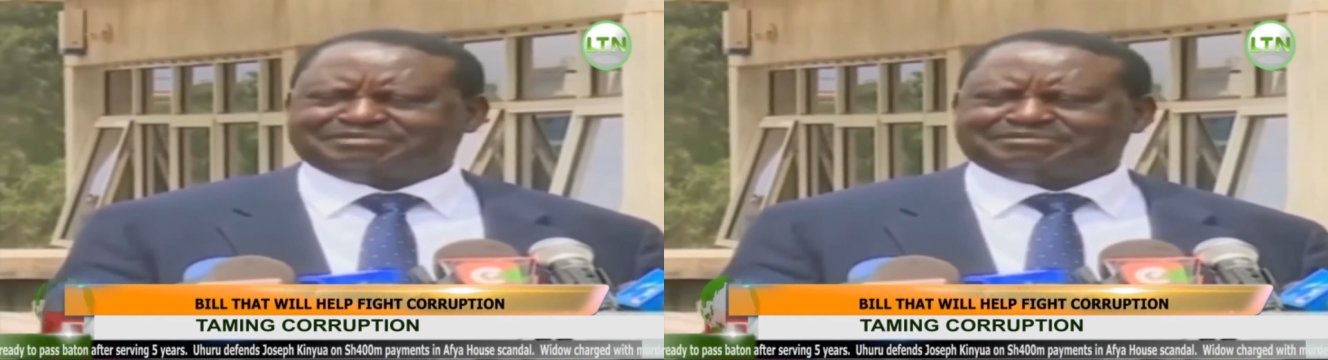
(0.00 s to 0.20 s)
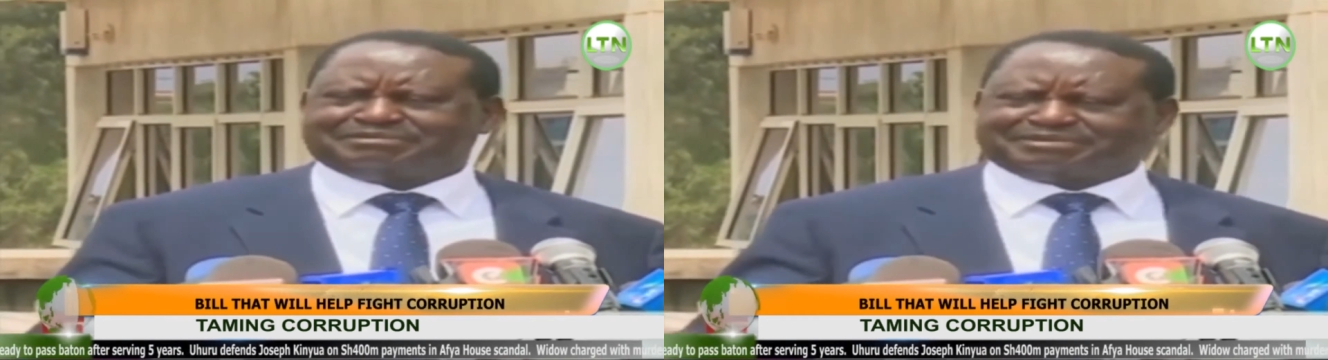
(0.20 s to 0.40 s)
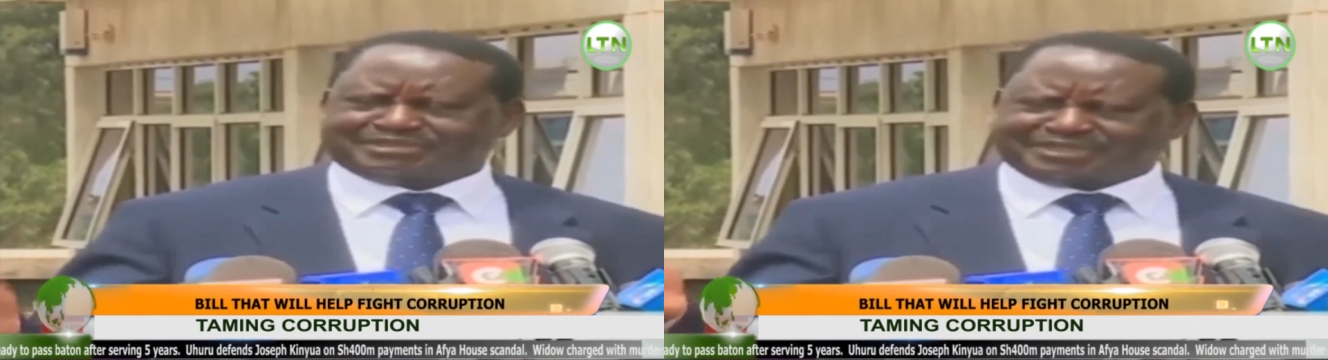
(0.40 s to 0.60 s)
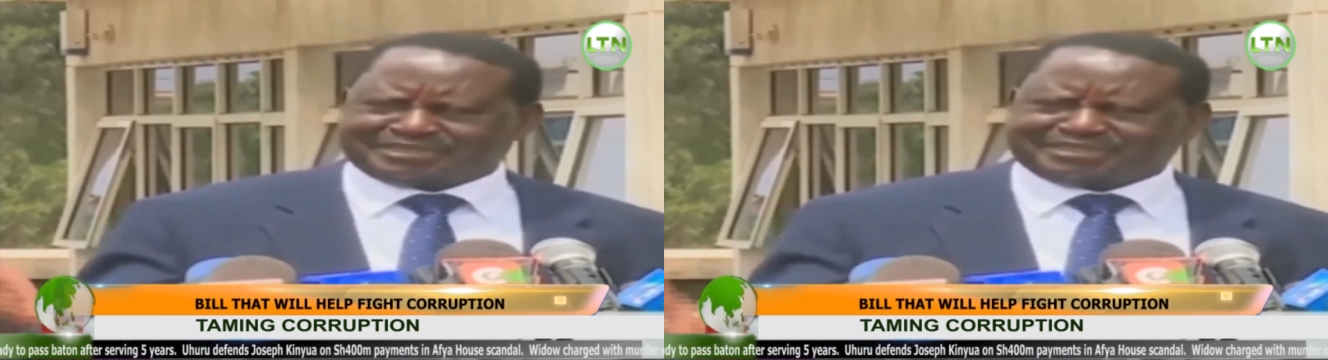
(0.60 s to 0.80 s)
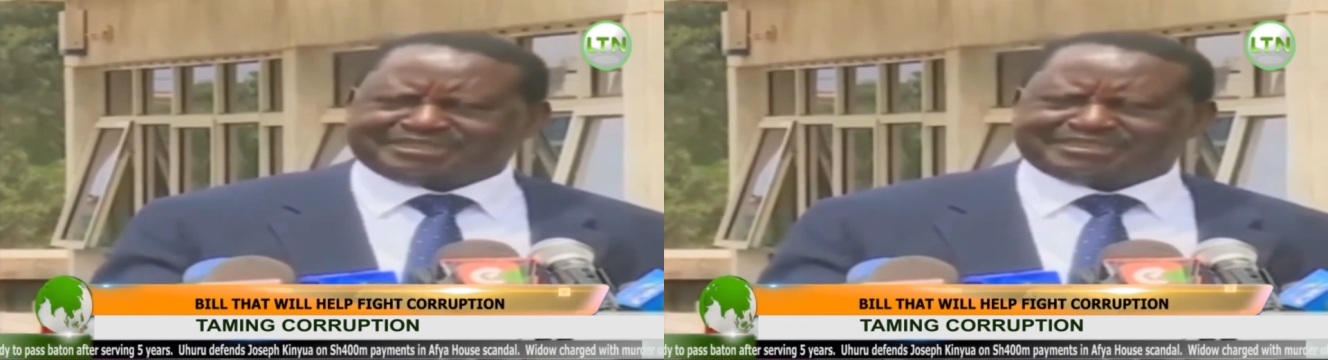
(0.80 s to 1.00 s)
first be
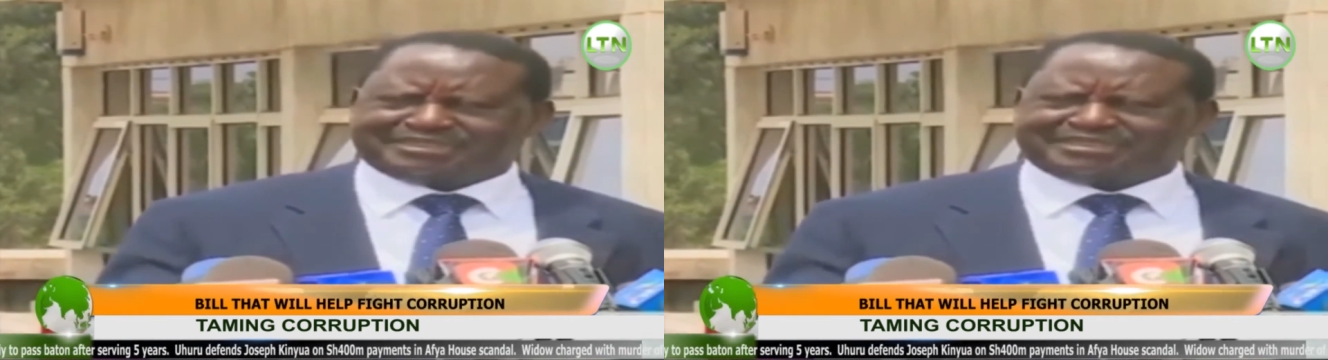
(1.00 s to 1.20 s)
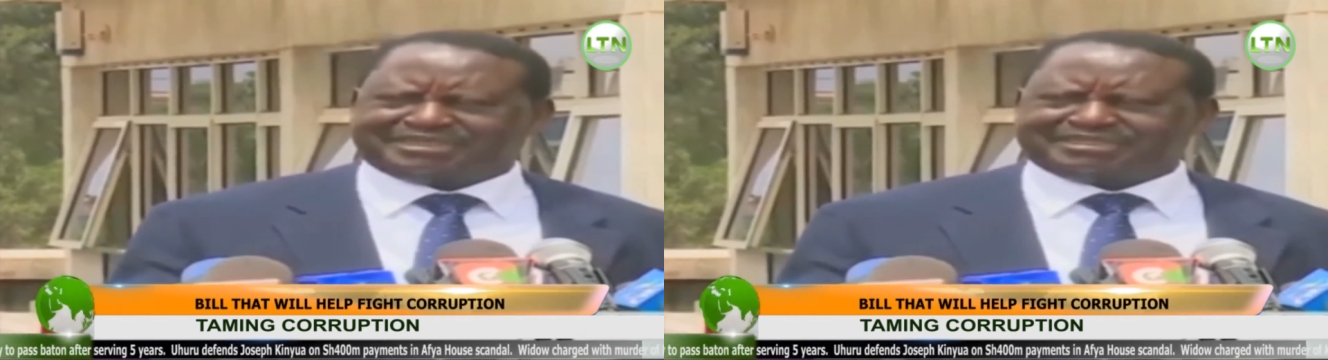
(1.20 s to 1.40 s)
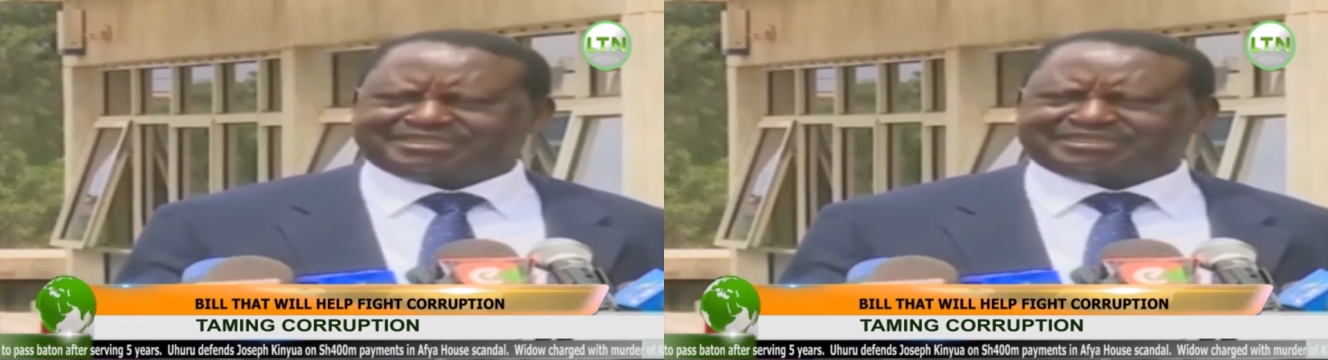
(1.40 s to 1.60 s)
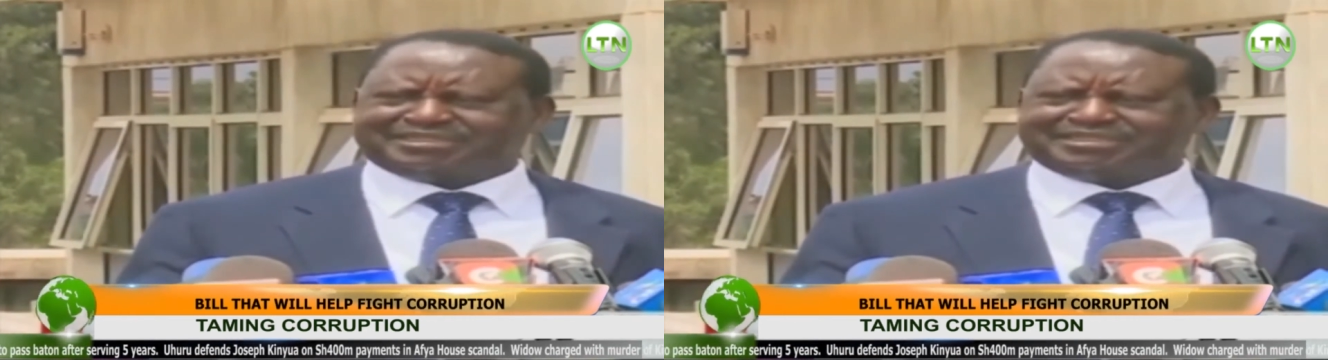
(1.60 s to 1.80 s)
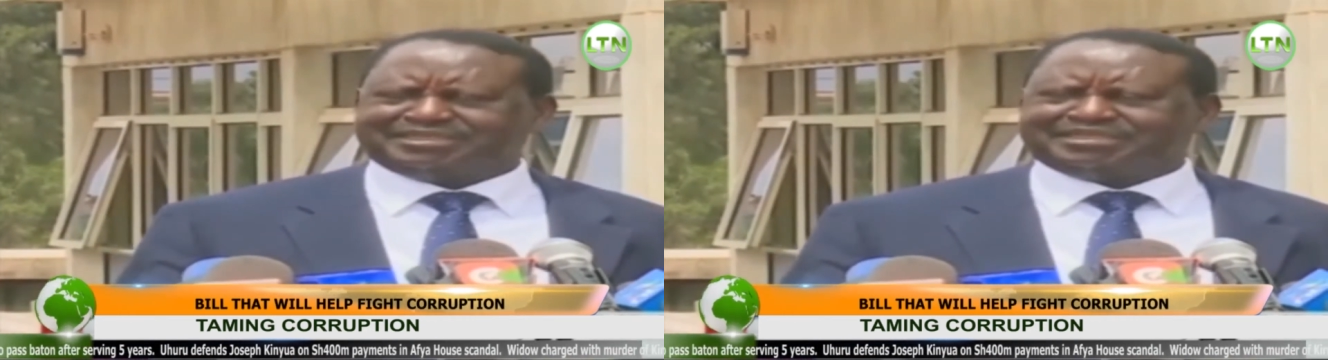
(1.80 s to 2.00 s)
presented, and
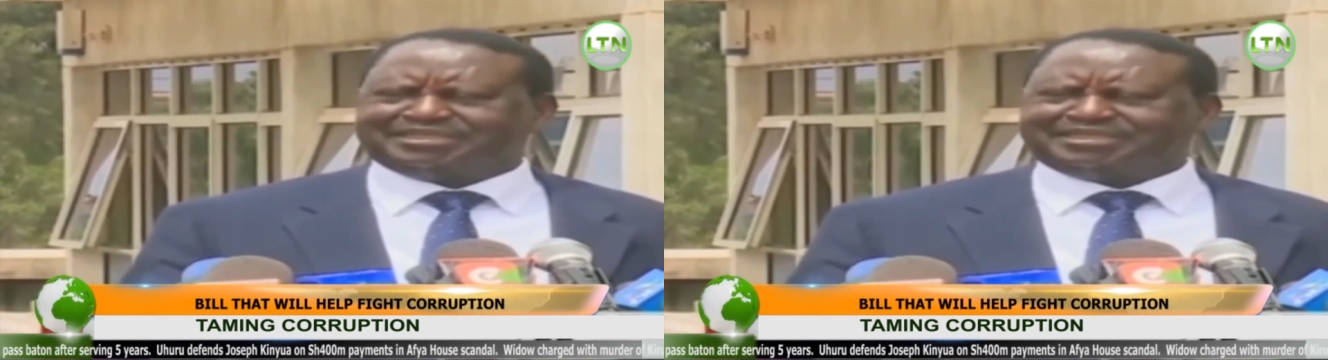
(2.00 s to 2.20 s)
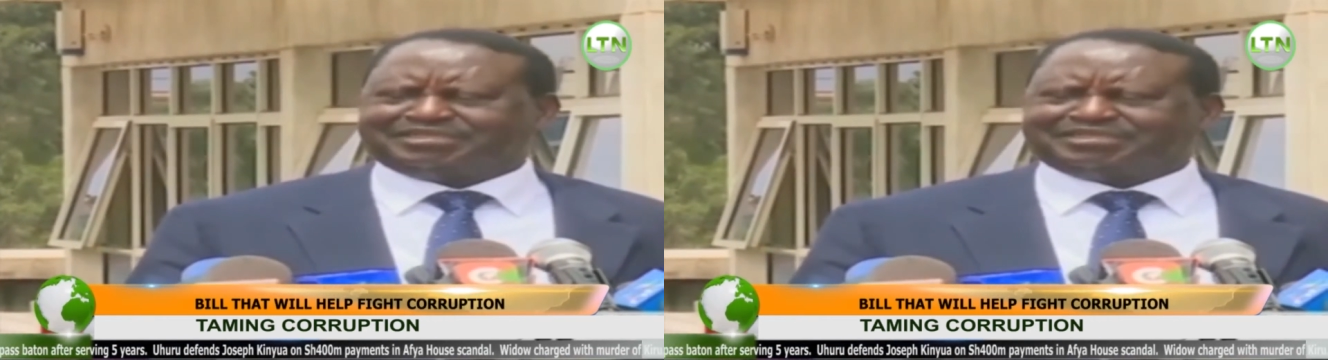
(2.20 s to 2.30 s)
then